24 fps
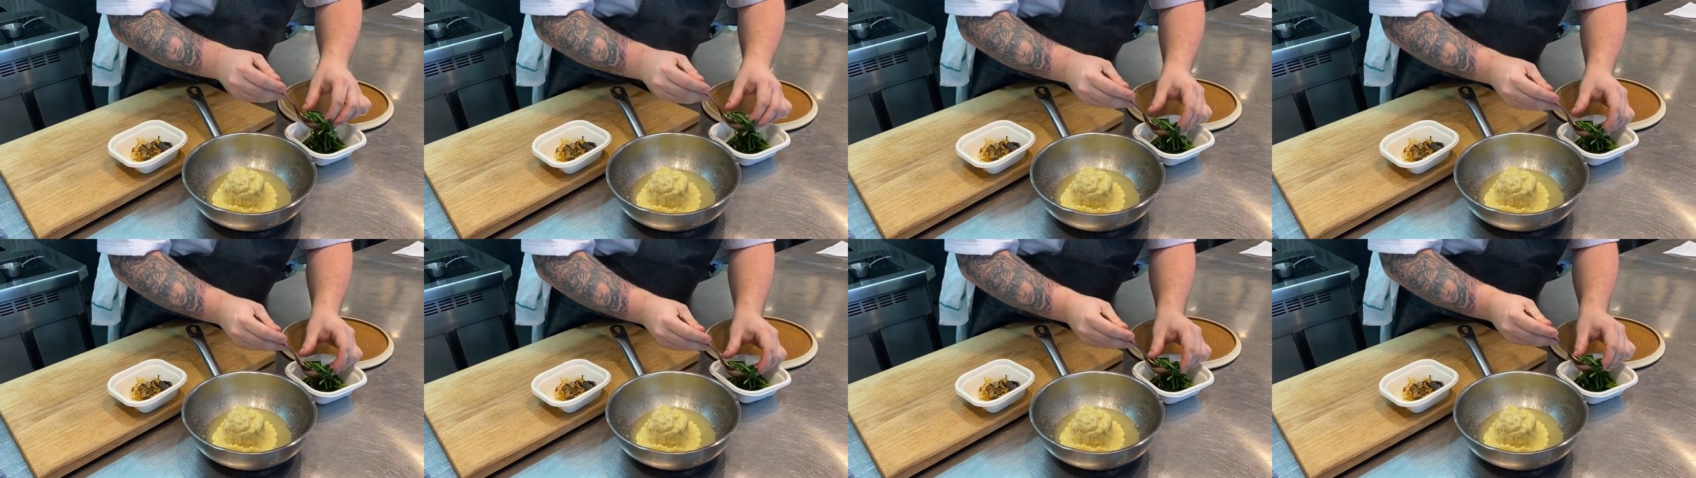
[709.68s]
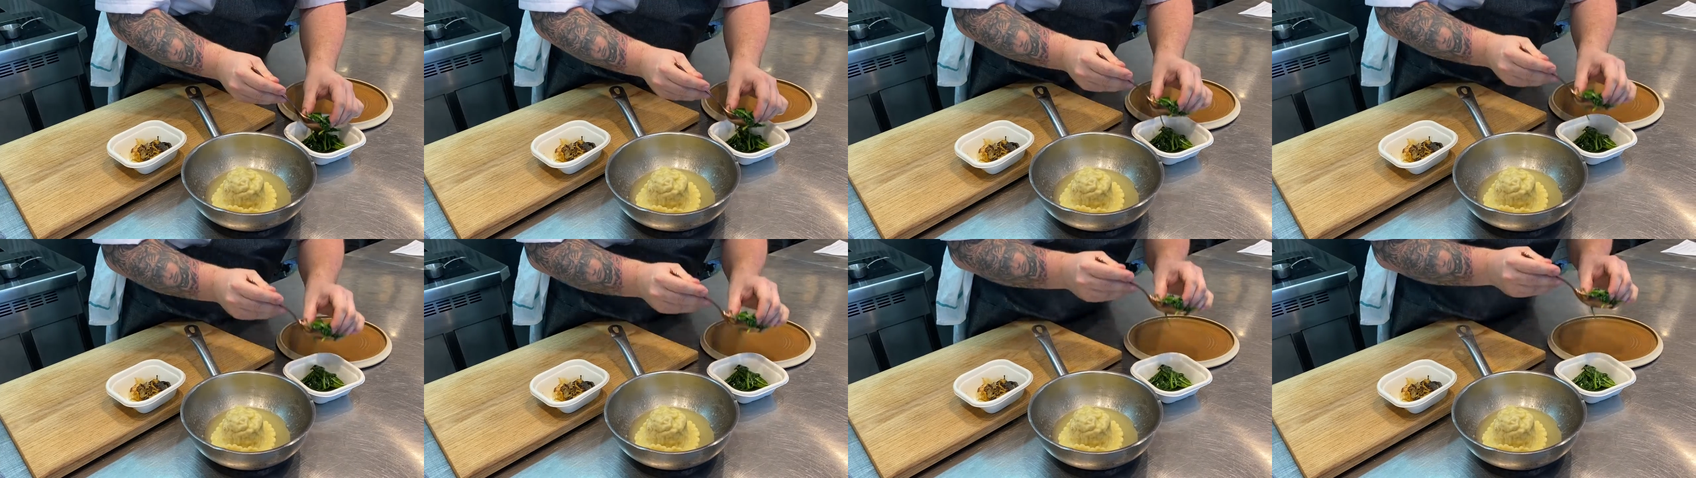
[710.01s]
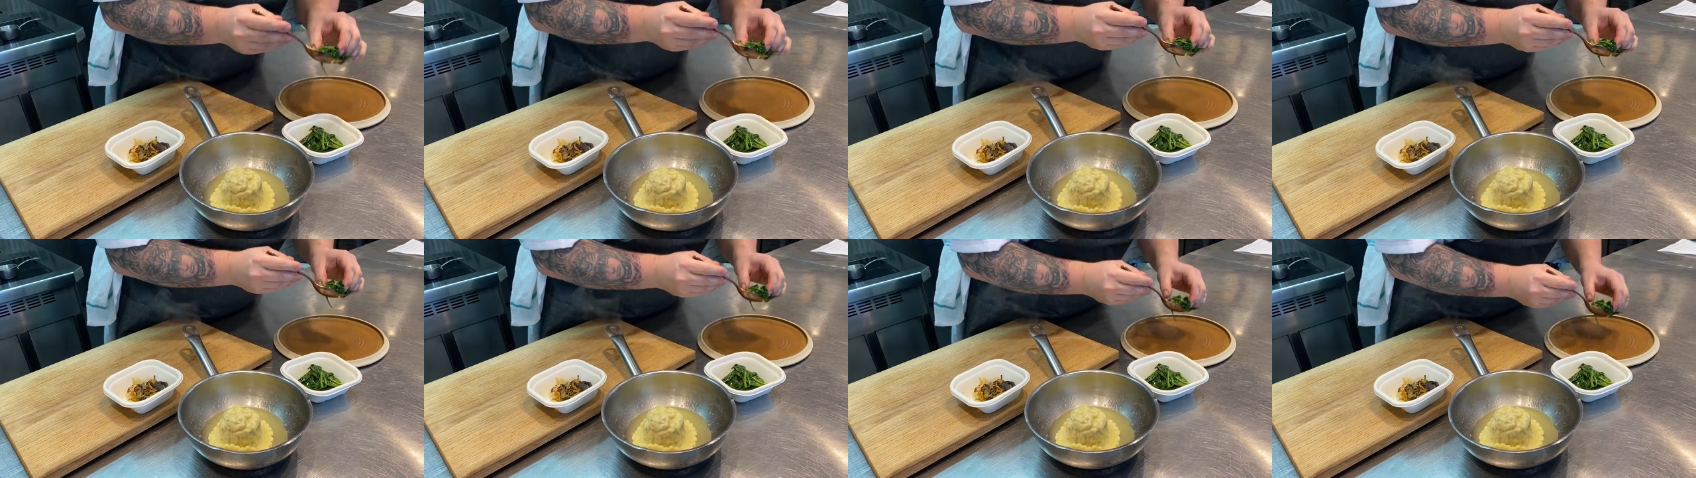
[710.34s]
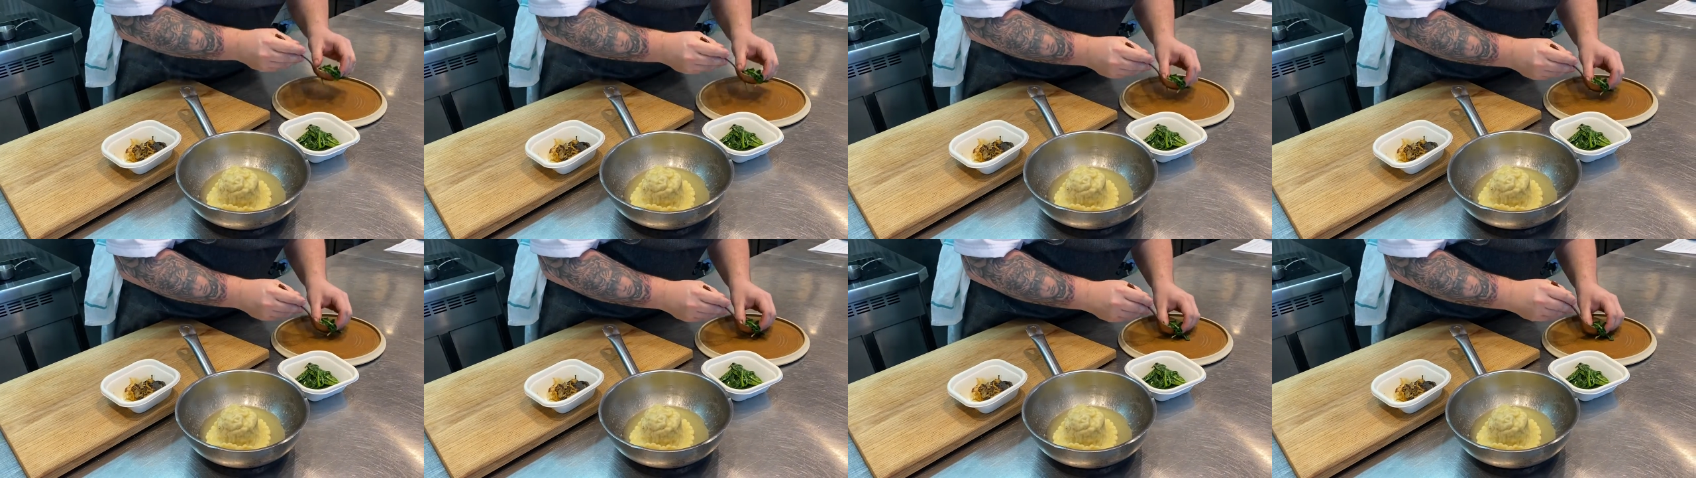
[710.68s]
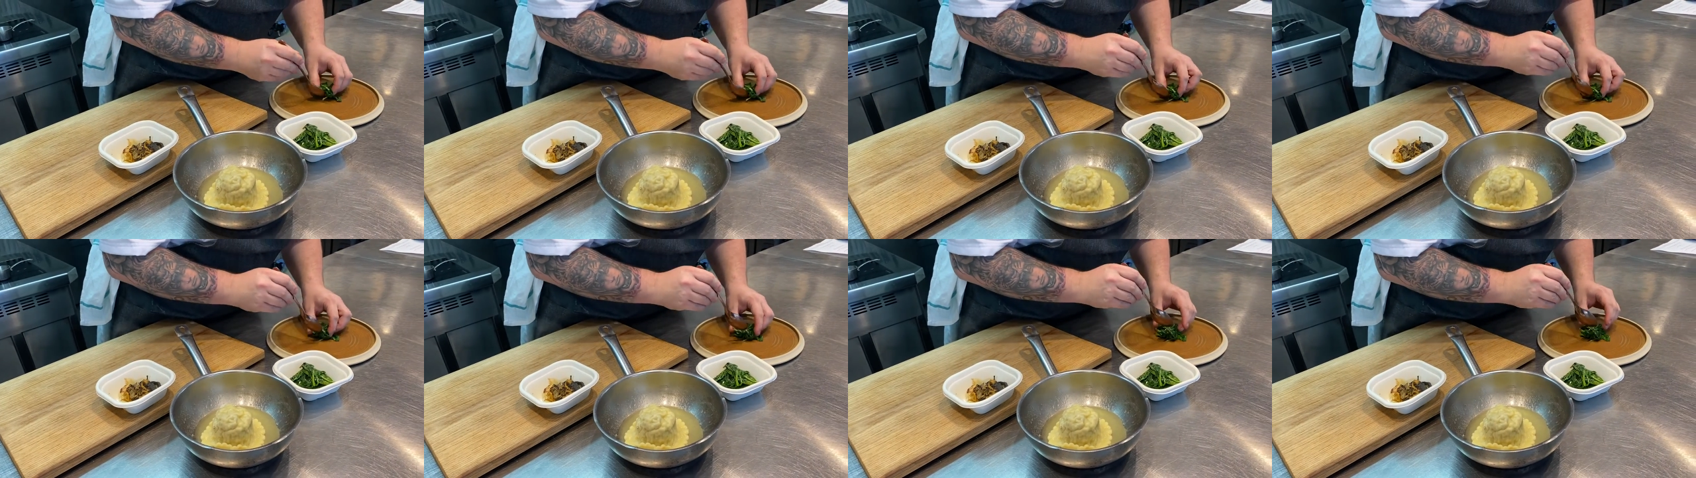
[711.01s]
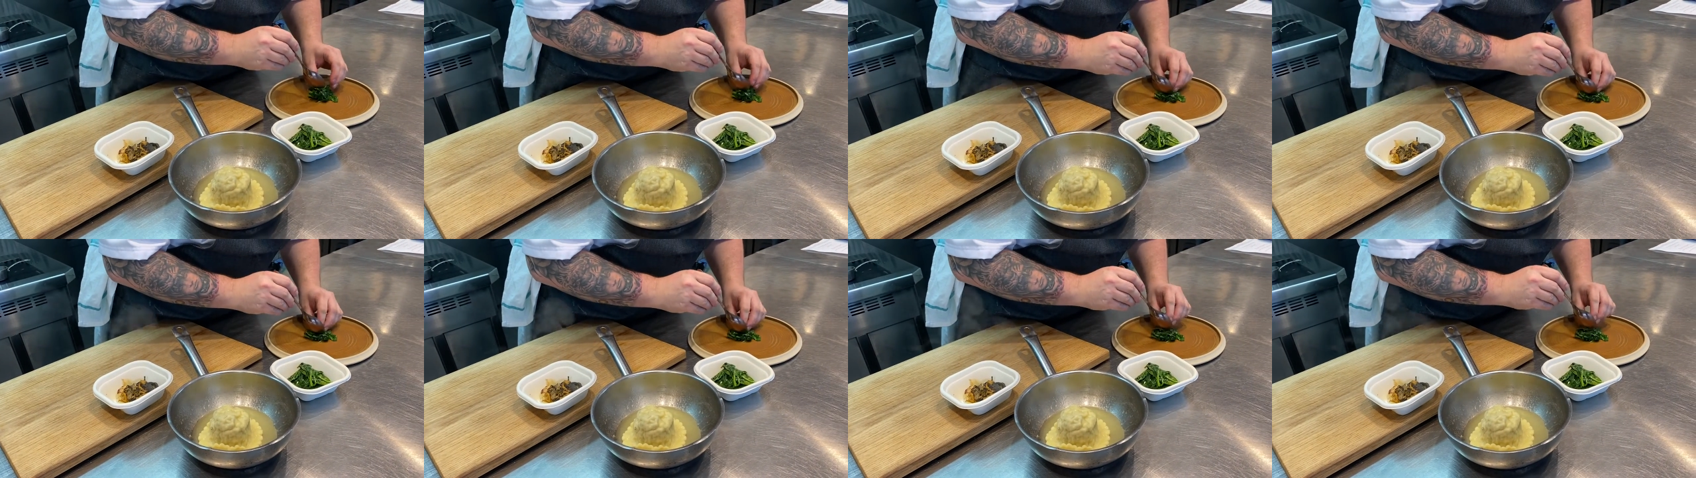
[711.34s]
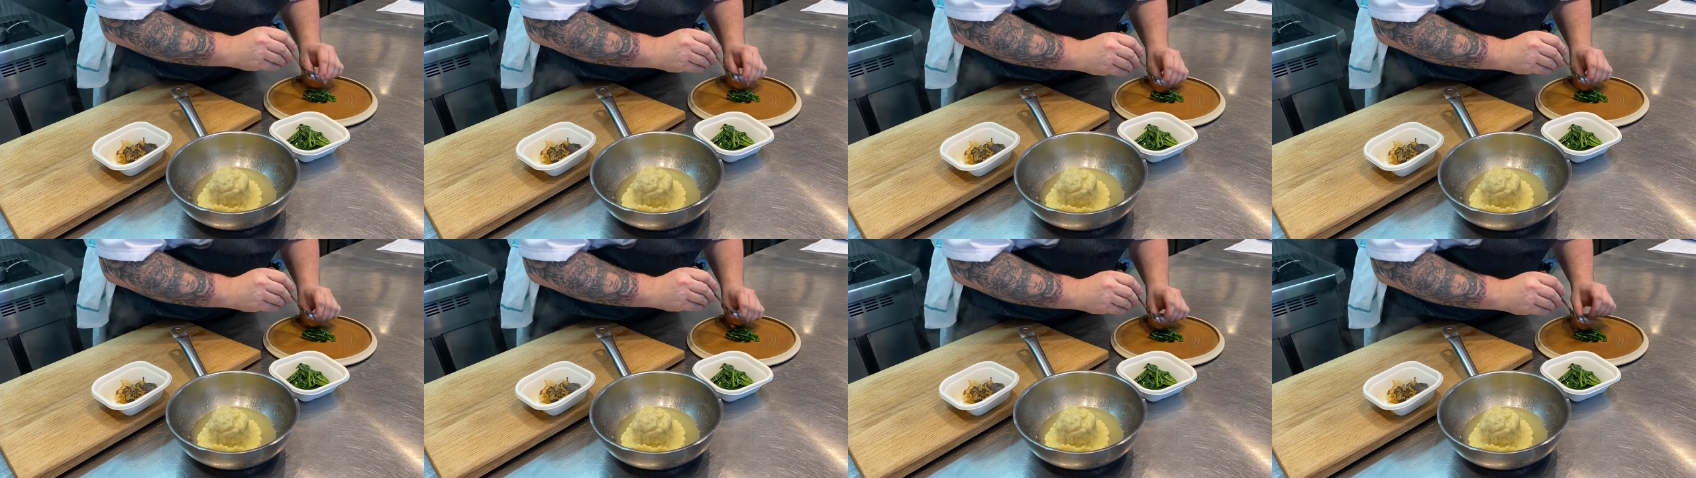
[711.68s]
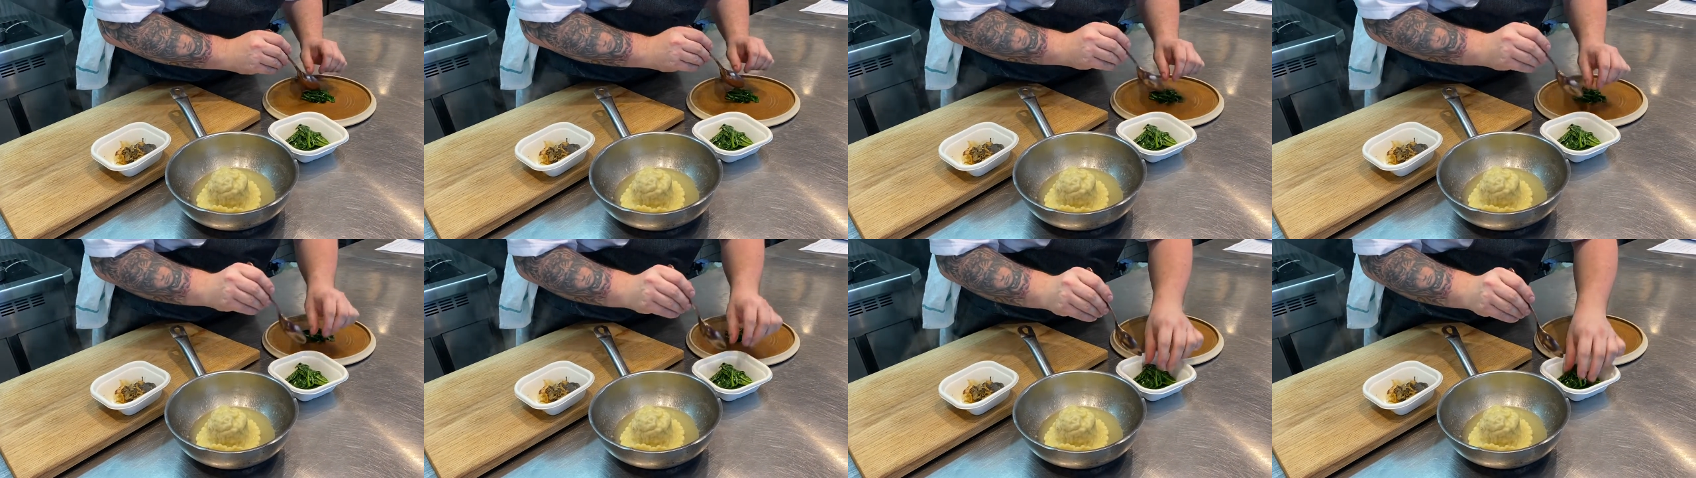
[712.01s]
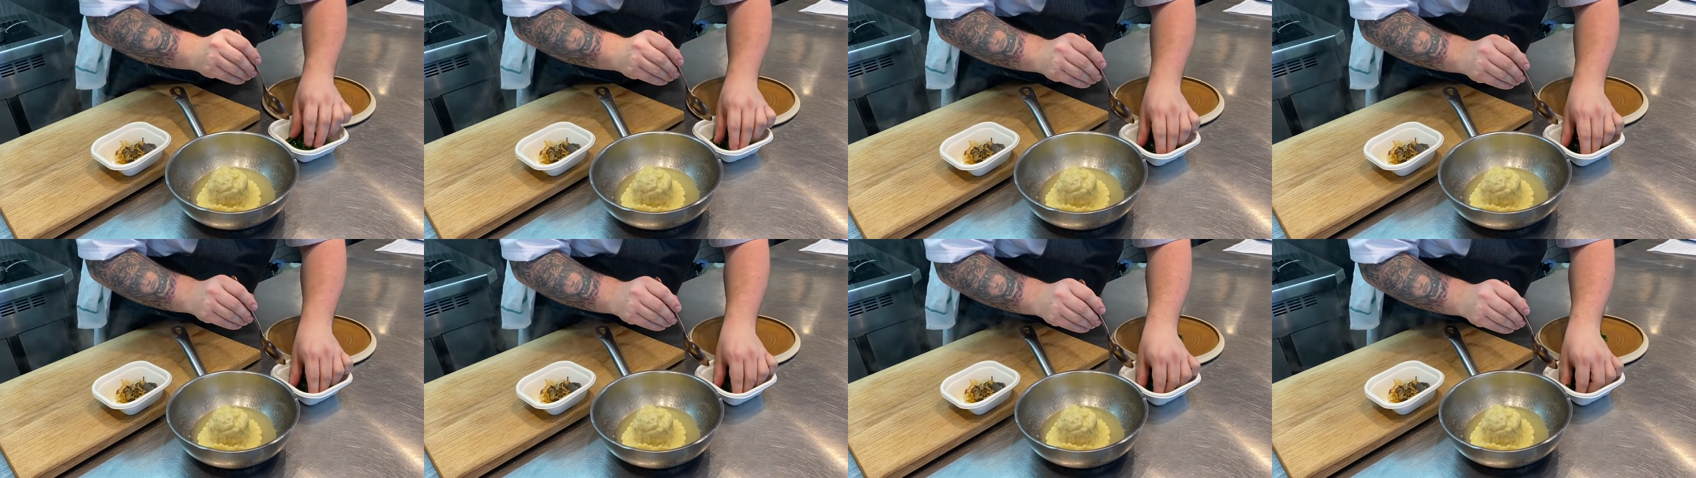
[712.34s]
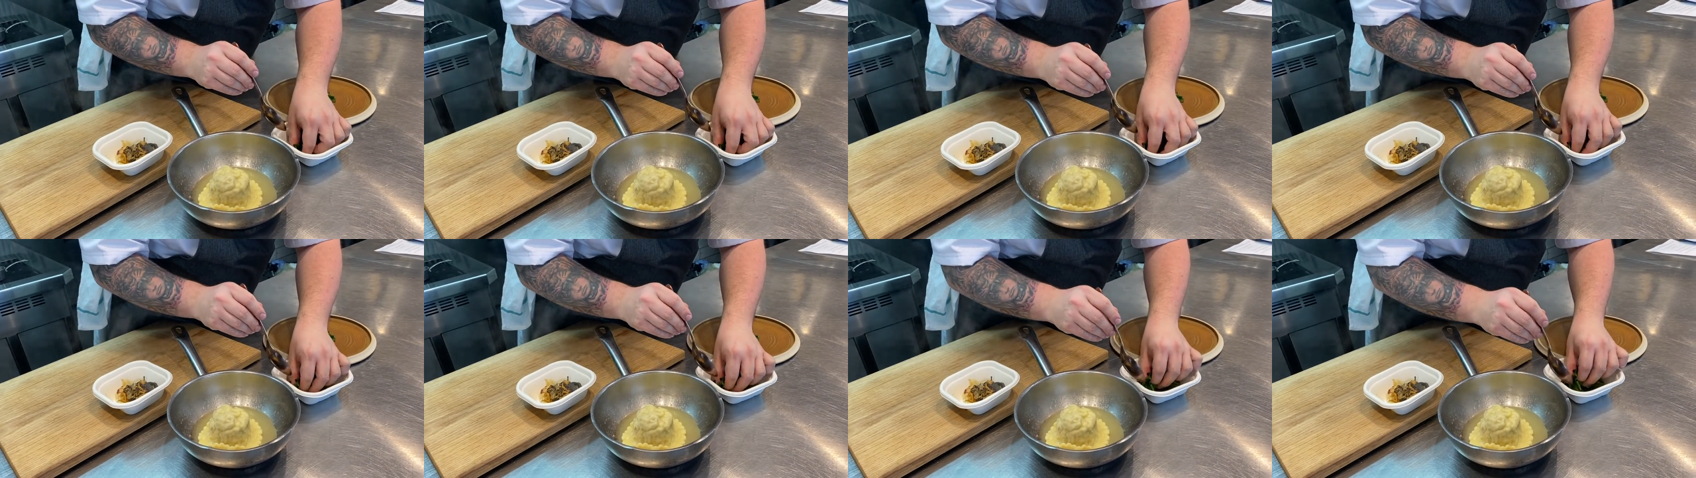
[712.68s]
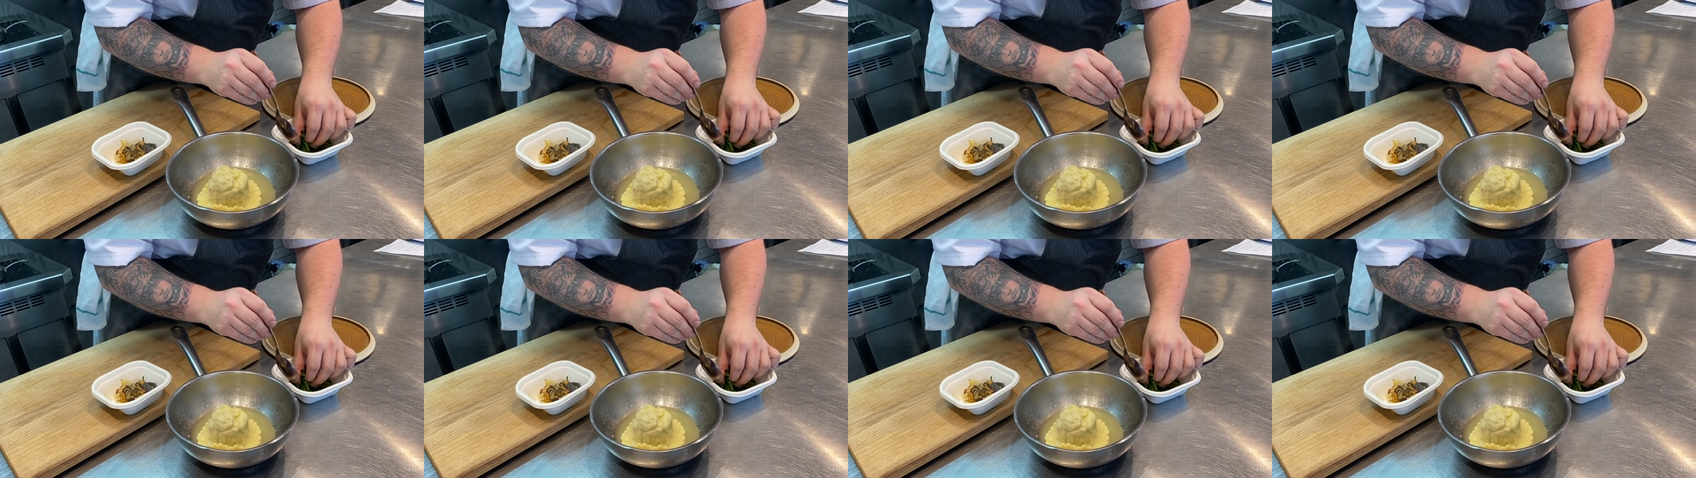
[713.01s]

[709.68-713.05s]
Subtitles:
[unreadable: no face in view]